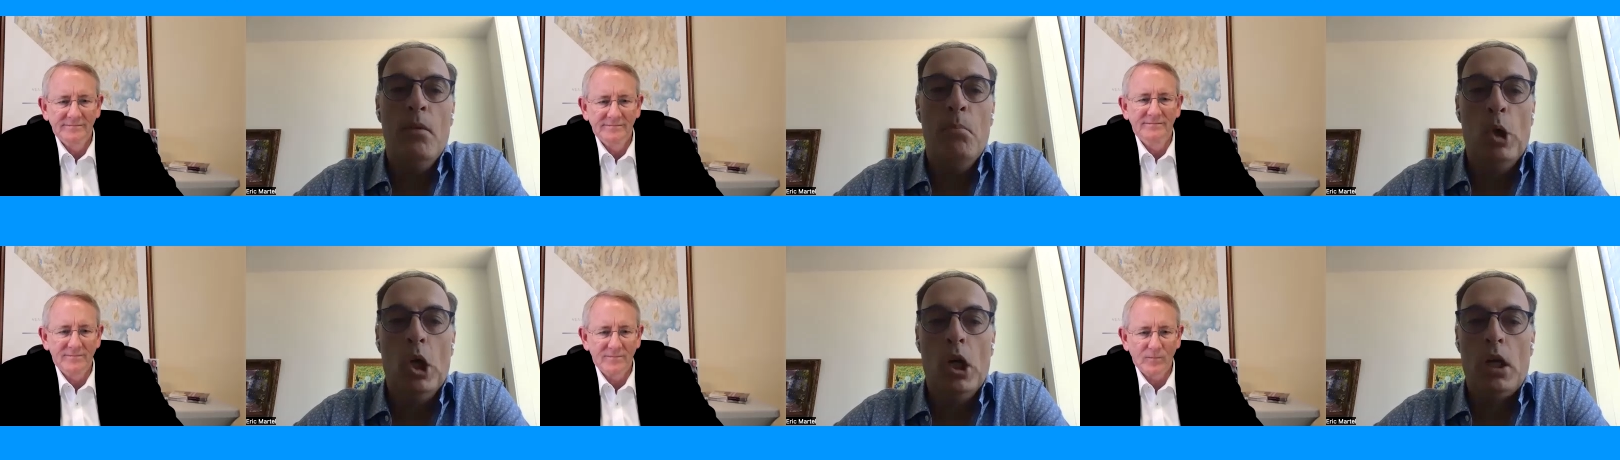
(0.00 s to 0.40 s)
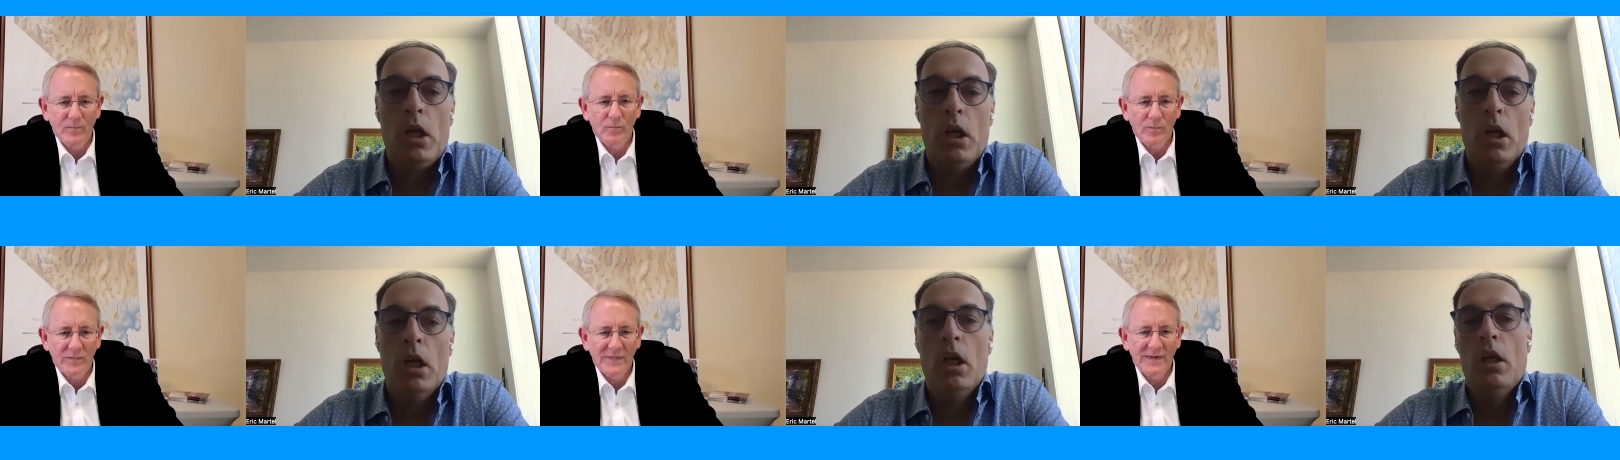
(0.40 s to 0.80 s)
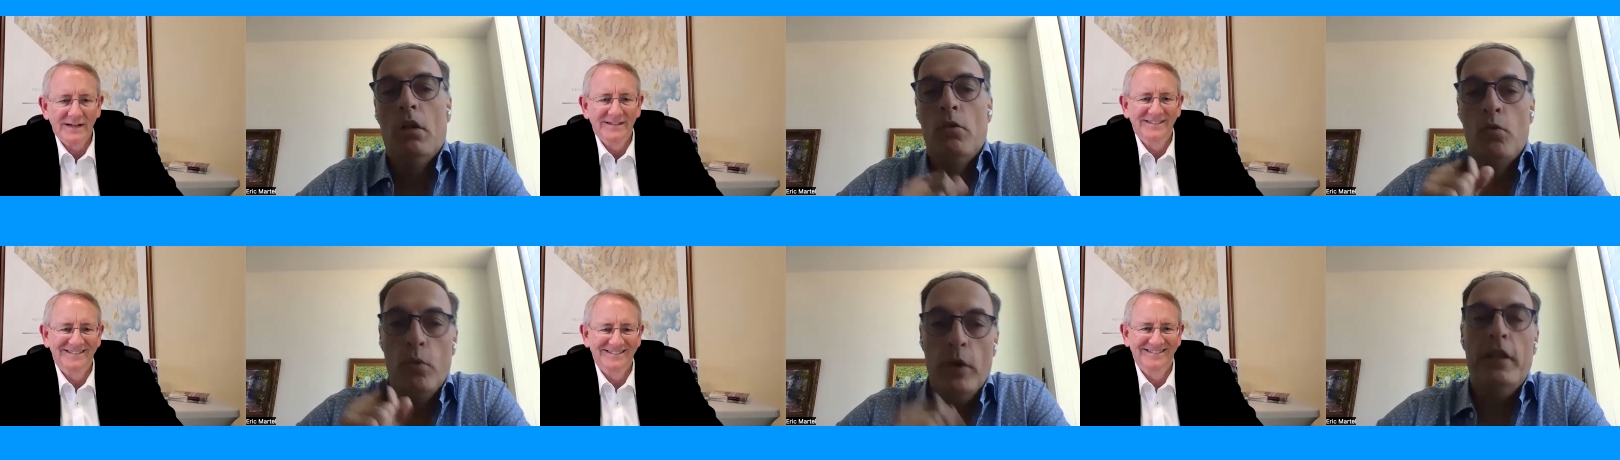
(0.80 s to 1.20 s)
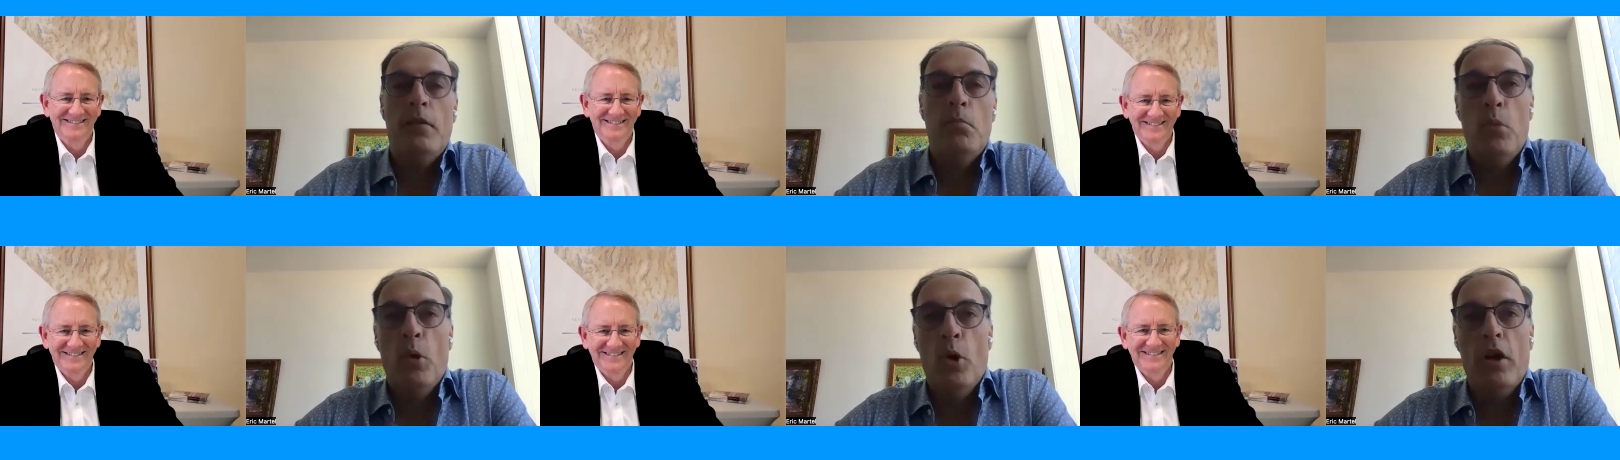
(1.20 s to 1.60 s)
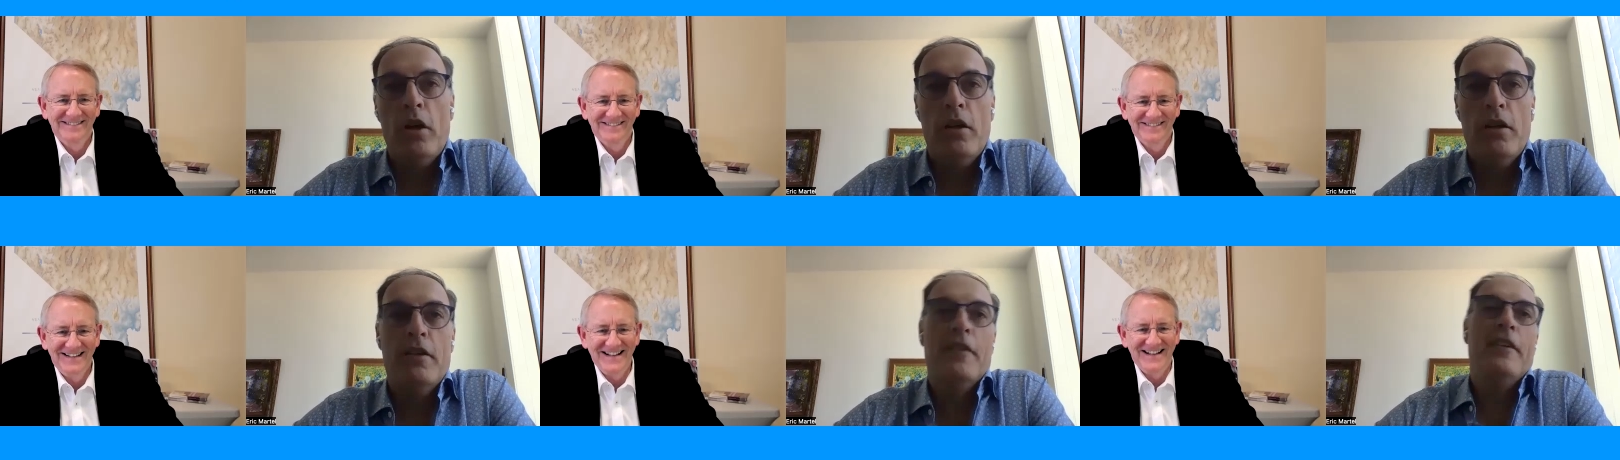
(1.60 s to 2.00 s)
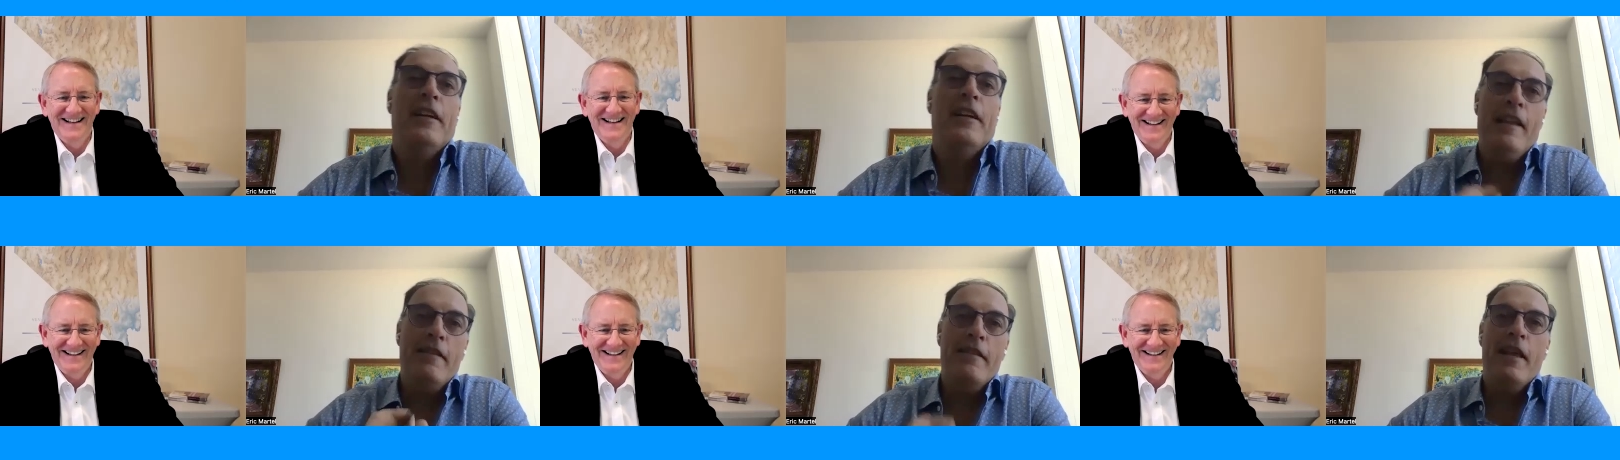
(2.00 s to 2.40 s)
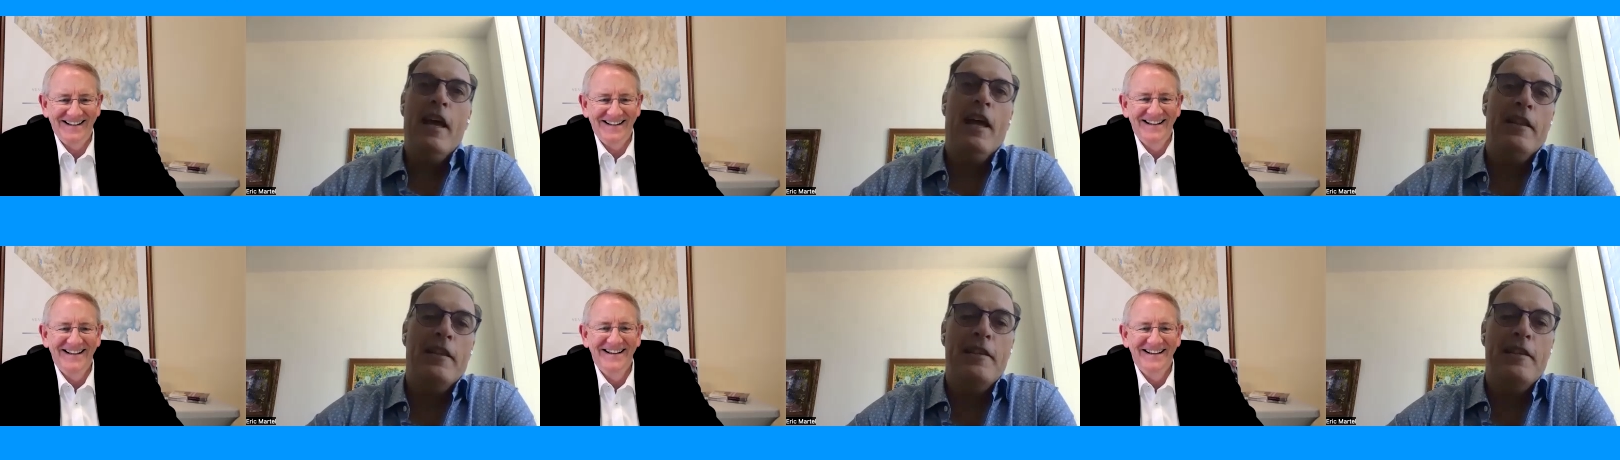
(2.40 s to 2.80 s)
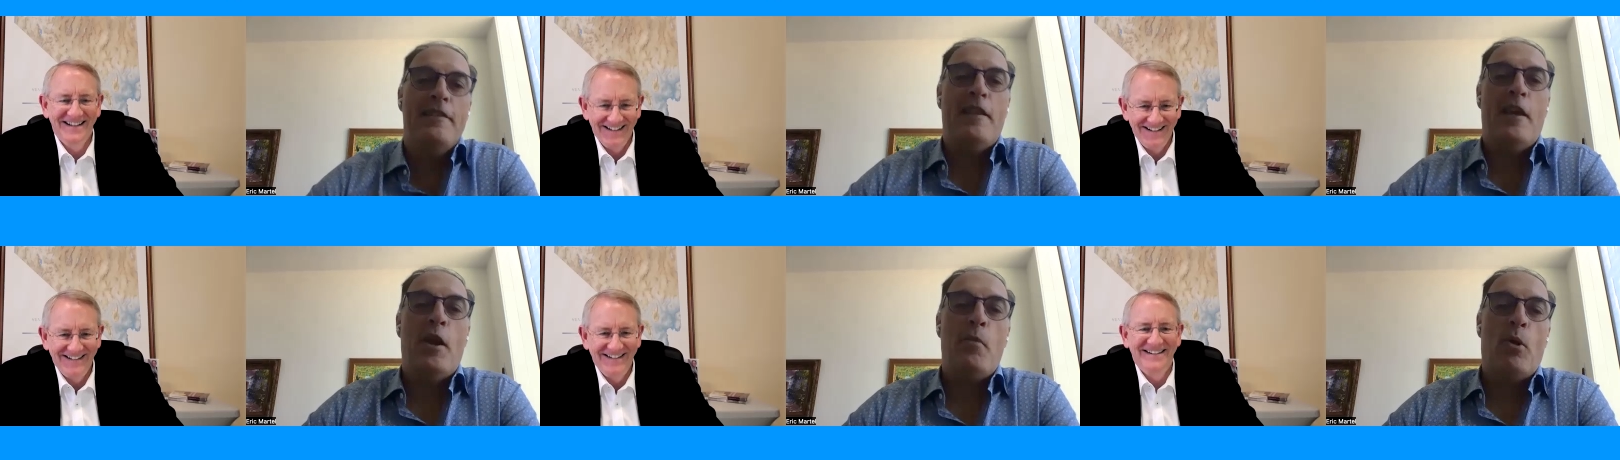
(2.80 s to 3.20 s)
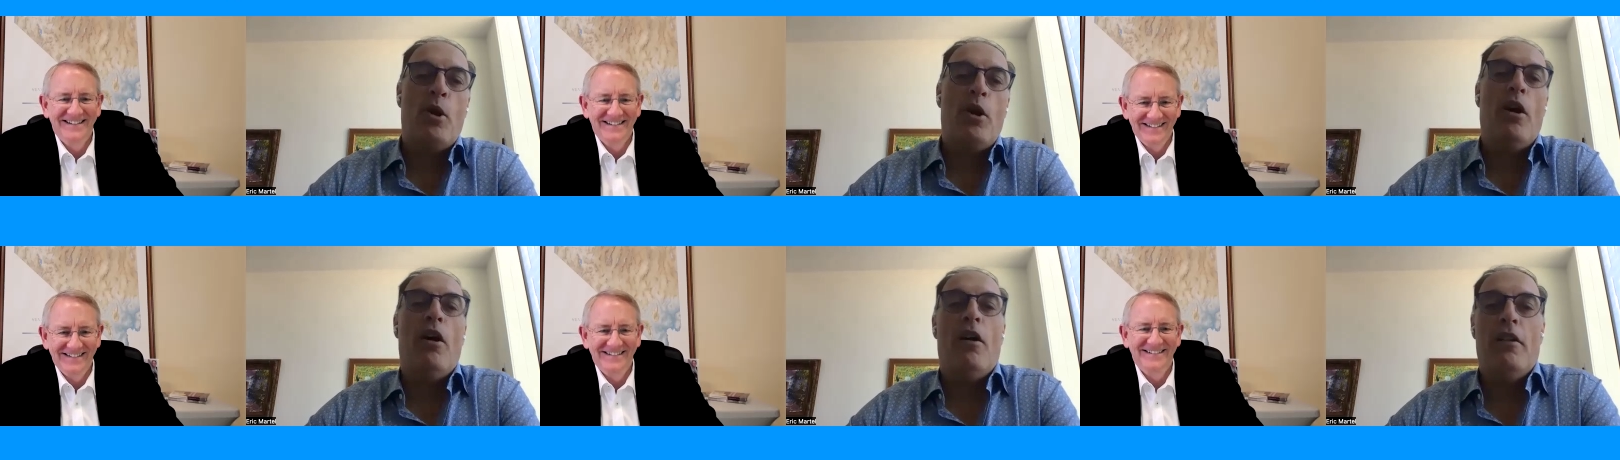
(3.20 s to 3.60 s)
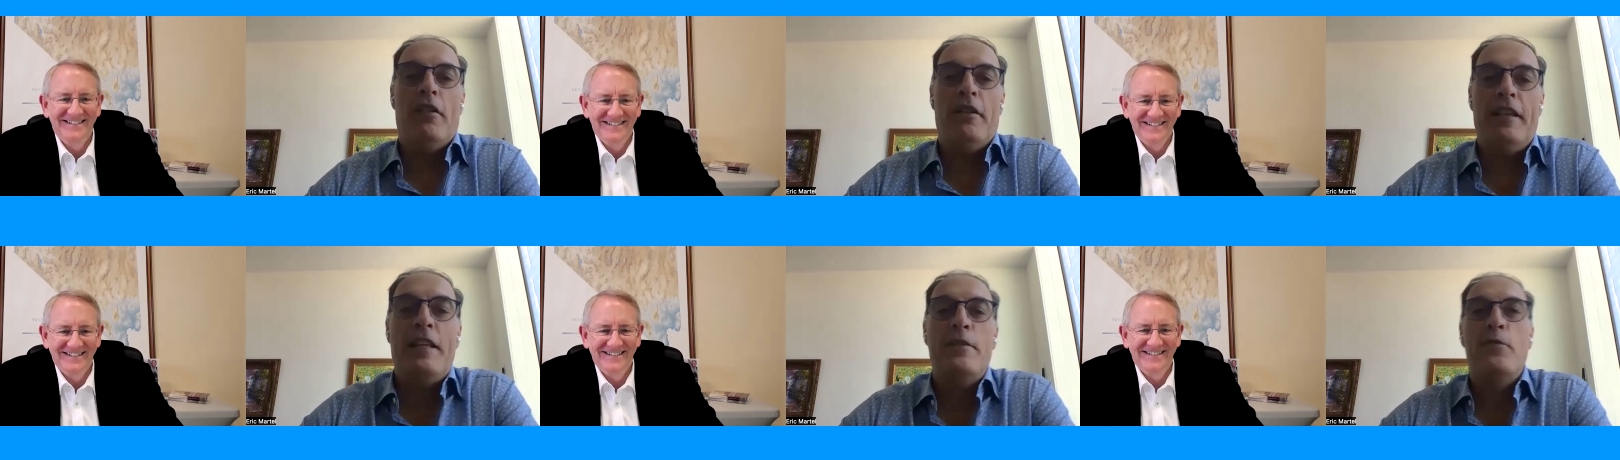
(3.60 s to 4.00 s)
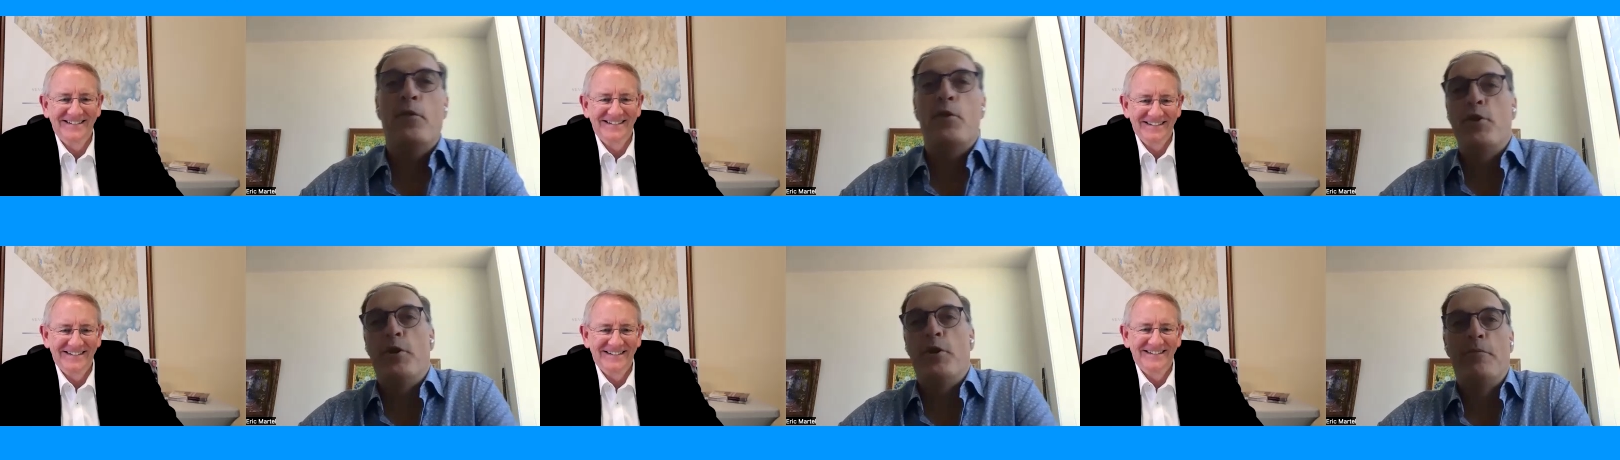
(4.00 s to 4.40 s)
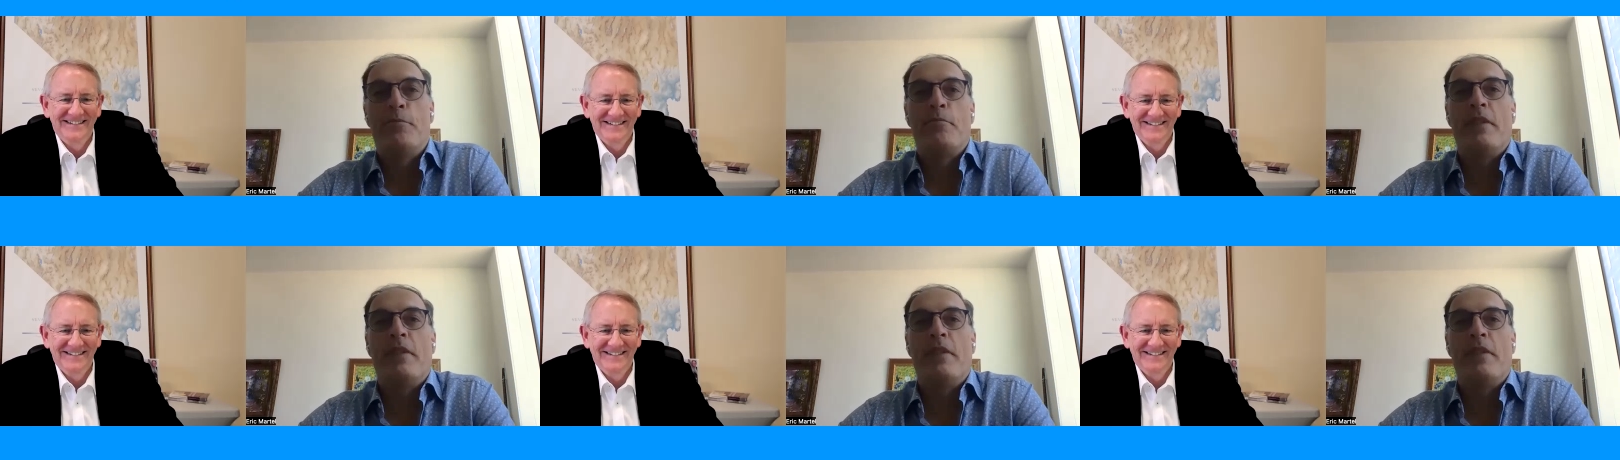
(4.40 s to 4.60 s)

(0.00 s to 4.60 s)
Speaker 1: the book read the book and then set up a call, that's for sure.